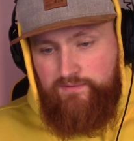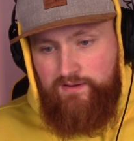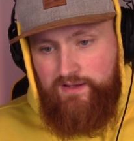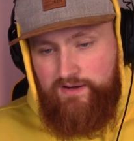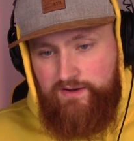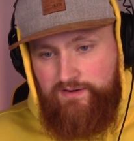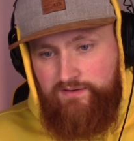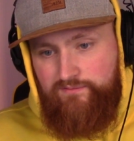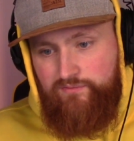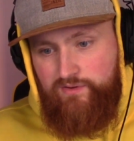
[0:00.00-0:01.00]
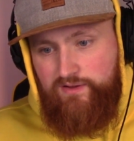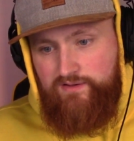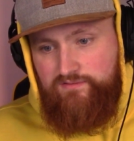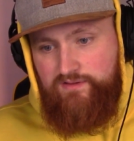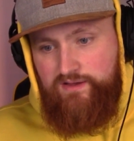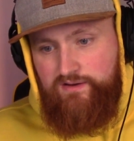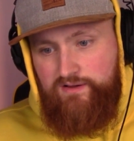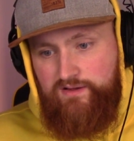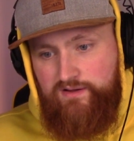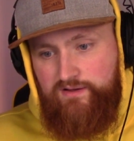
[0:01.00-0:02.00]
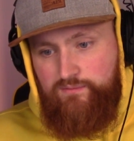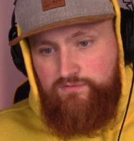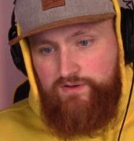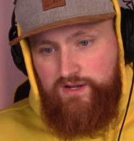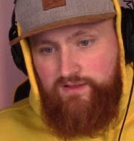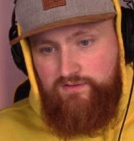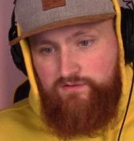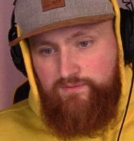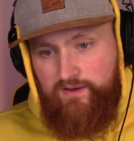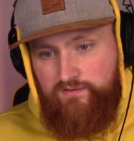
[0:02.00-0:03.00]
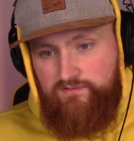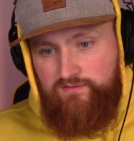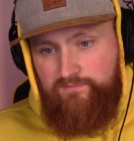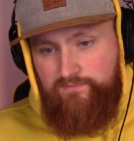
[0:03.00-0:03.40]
God, I didn't even realize that it was going to end this fast.